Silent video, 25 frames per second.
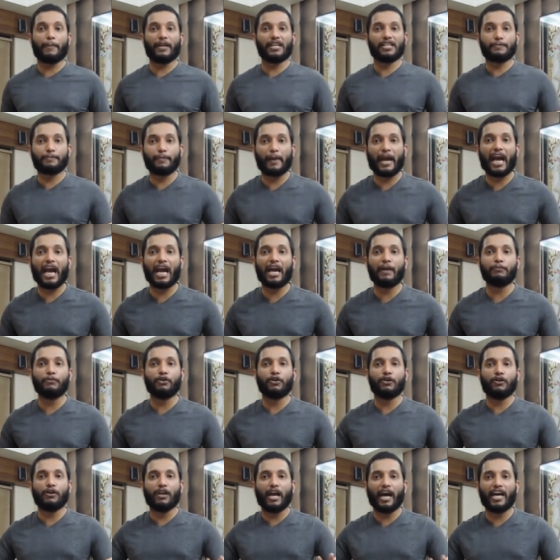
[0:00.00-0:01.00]
and spam
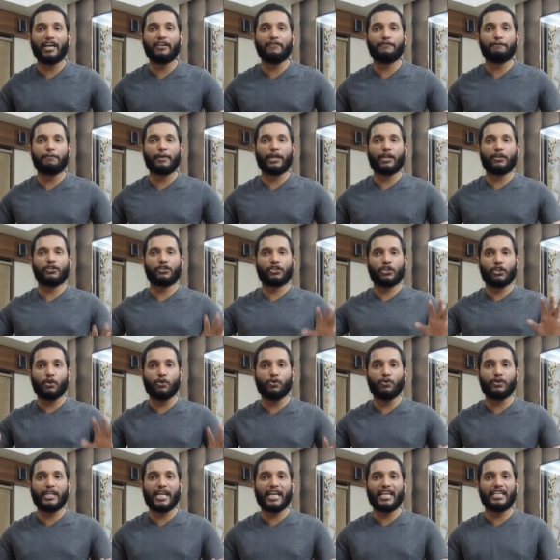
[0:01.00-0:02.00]
your life because
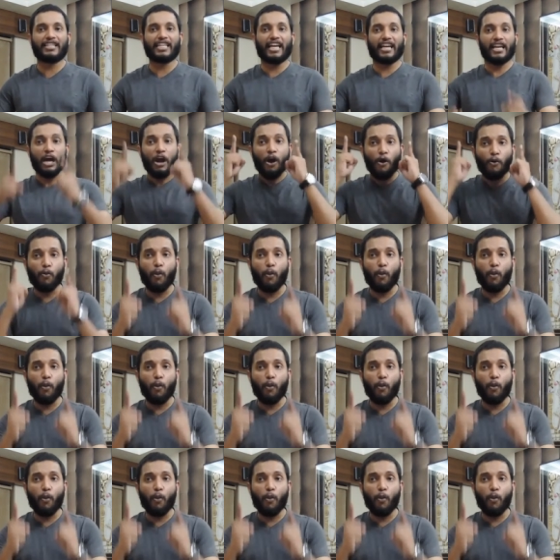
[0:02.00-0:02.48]
you did that